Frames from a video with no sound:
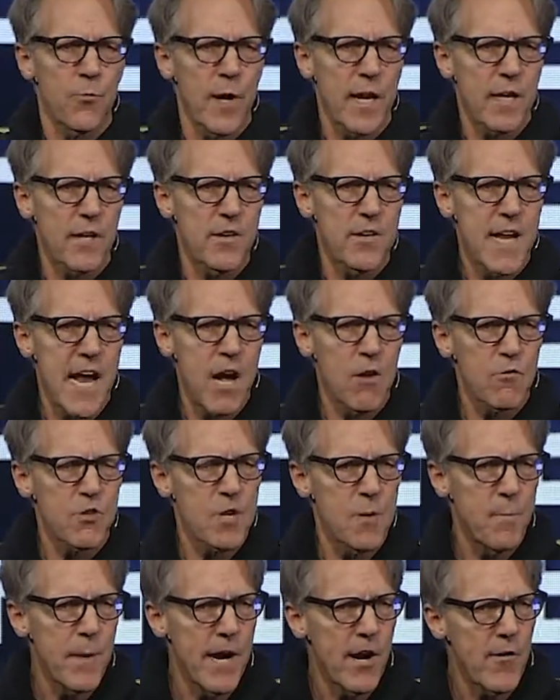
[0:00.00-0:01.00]
record down
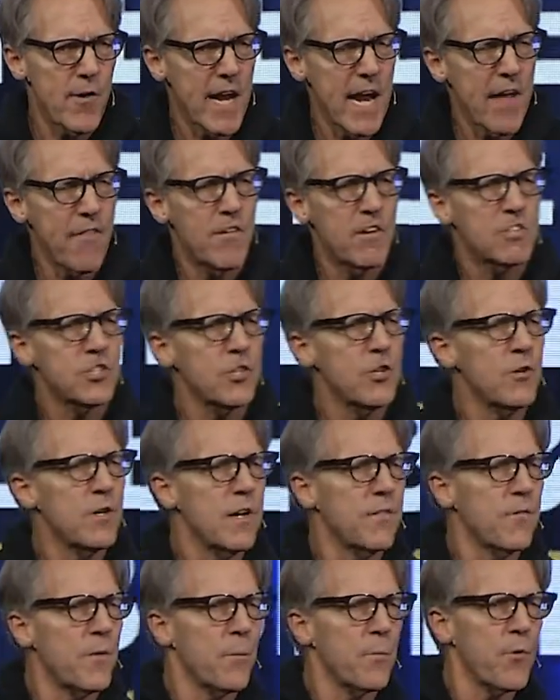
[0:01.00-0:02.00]
to Mary, and there's two
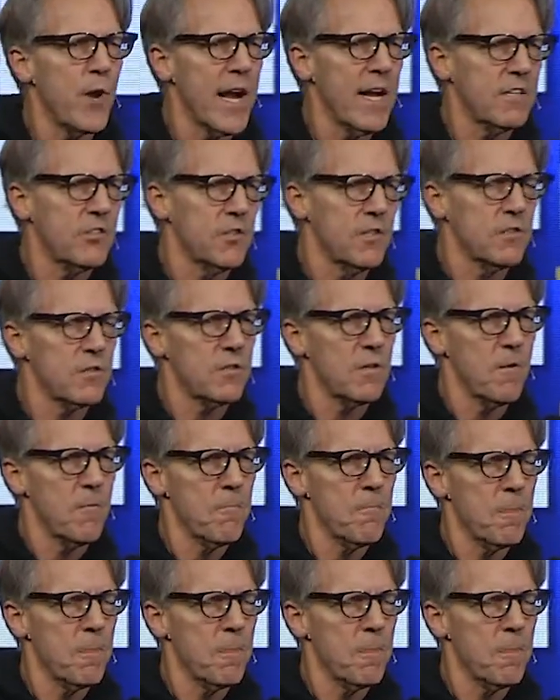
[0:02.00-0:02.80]
different branches.